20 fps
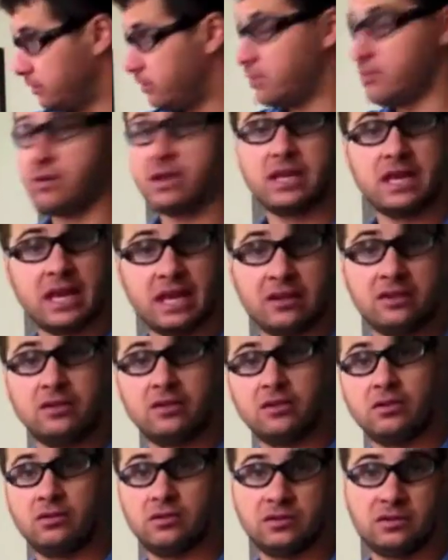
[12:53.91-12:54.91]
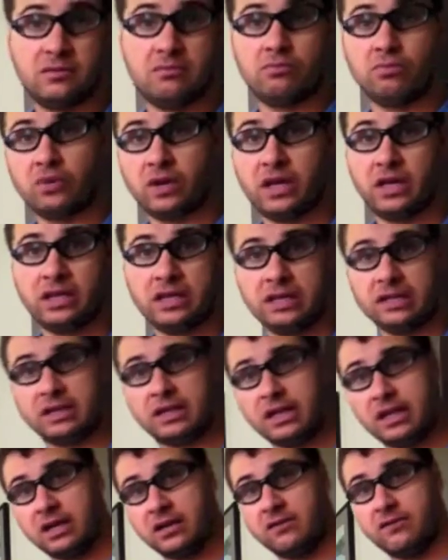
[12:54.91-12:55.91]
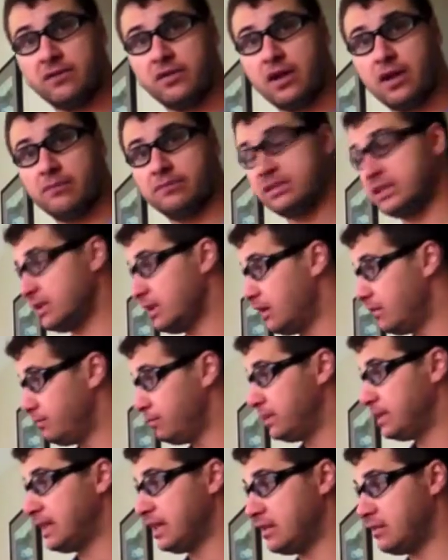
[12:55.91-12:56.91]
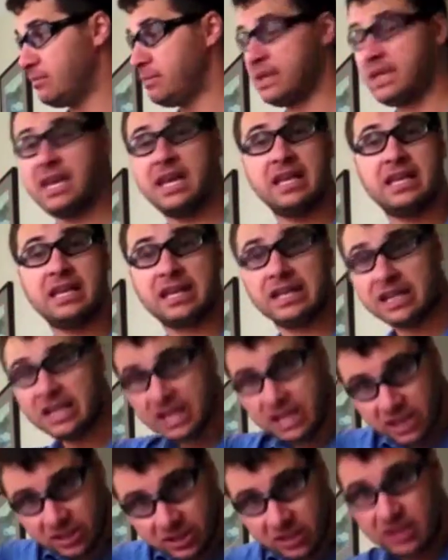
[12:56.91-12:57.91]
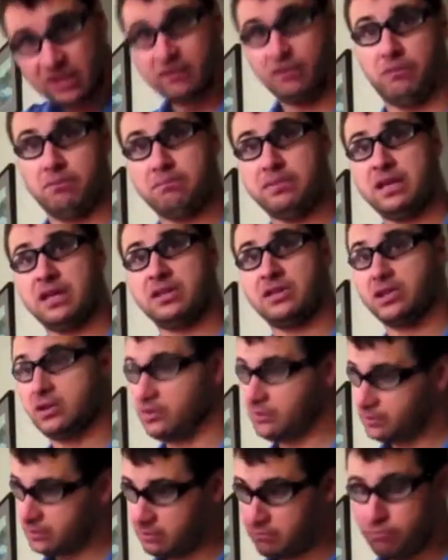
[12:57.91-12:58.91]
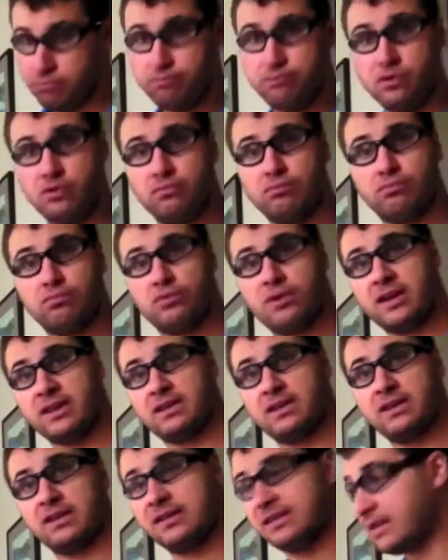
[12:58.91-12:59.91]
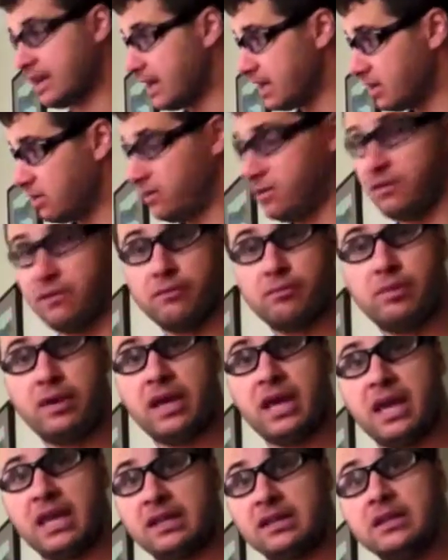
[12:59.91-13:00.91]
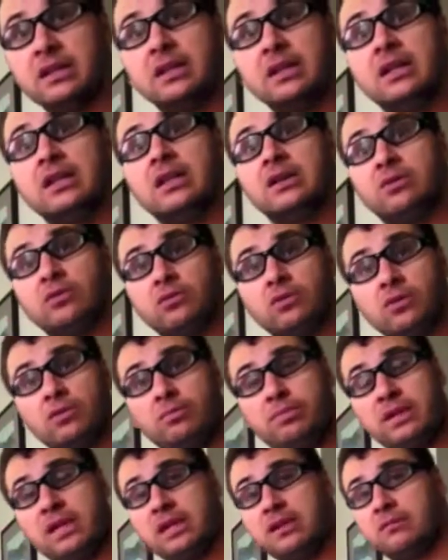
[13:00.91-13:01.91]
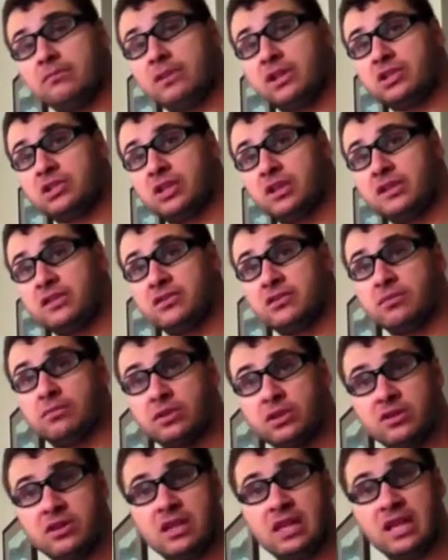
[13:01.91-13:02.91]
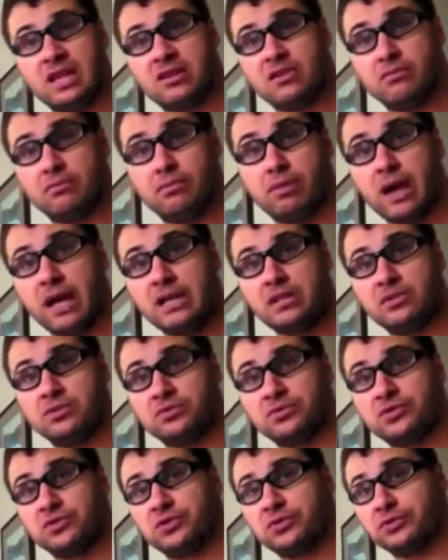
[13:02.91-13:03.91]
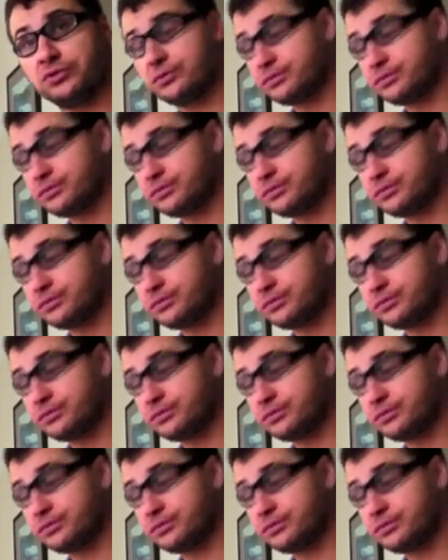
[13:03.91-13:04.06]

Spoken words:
So again, to go to the brain and kind of numb it up. But at the beginning, to give a big dose and boom, break the cycle of pain will be much easier. But you can combine those 2.